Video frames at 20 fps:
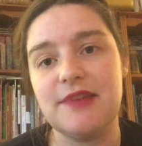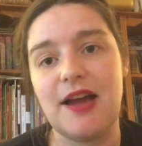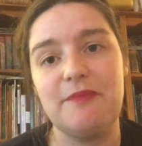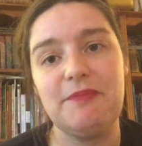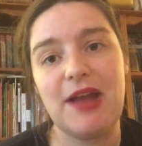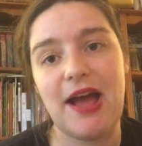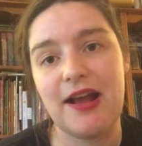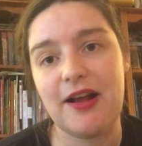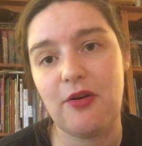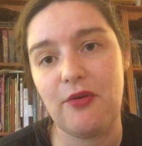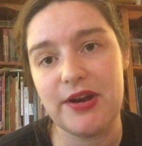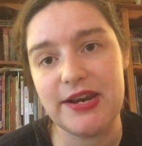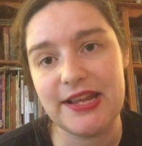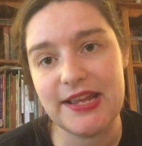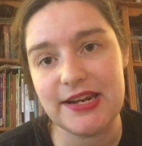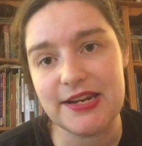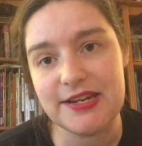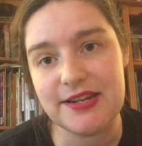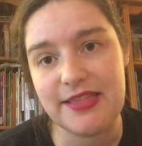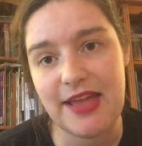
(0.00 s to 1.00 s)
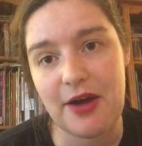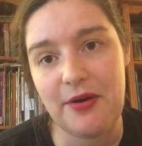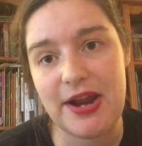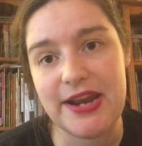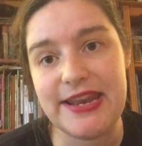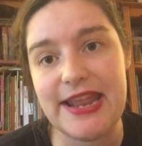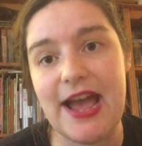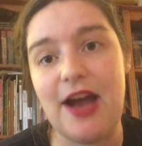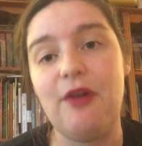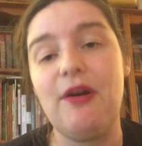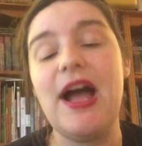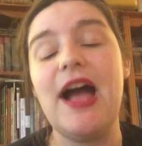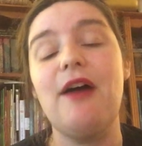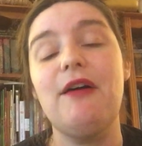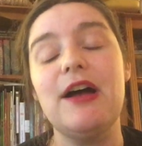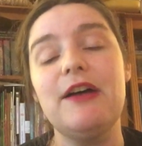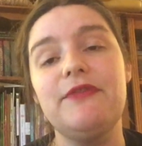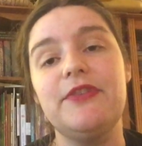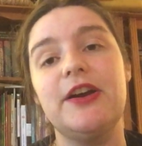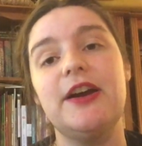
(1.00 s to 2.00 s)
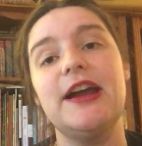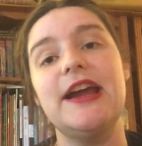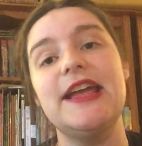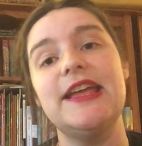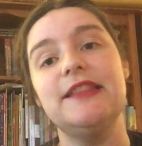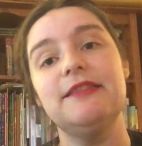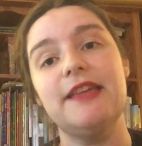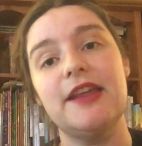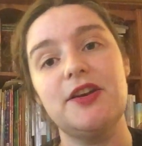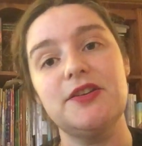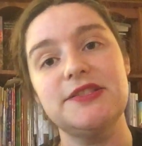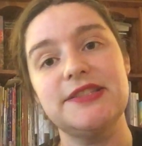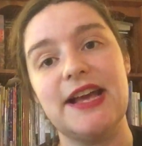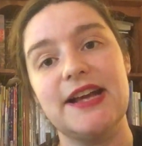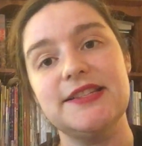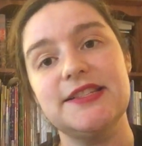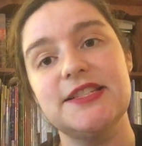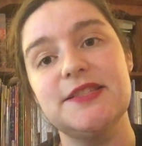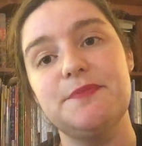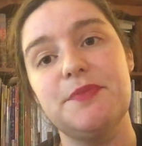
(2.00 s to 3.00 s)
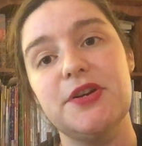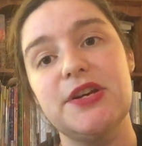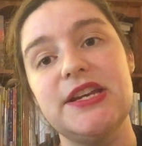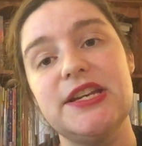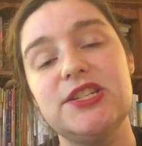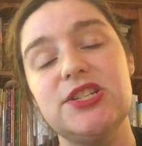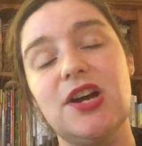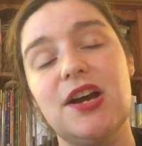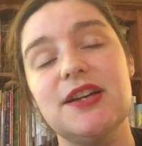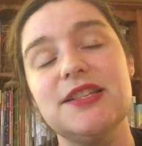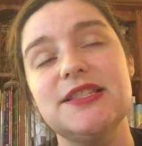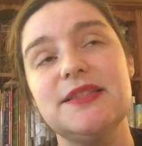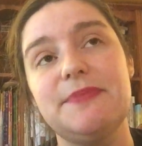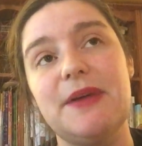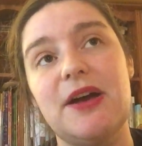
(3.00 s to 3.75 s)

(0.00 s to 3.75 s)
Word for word: I'm not going to get into that right now. However, in Leonard Sax's book, he talks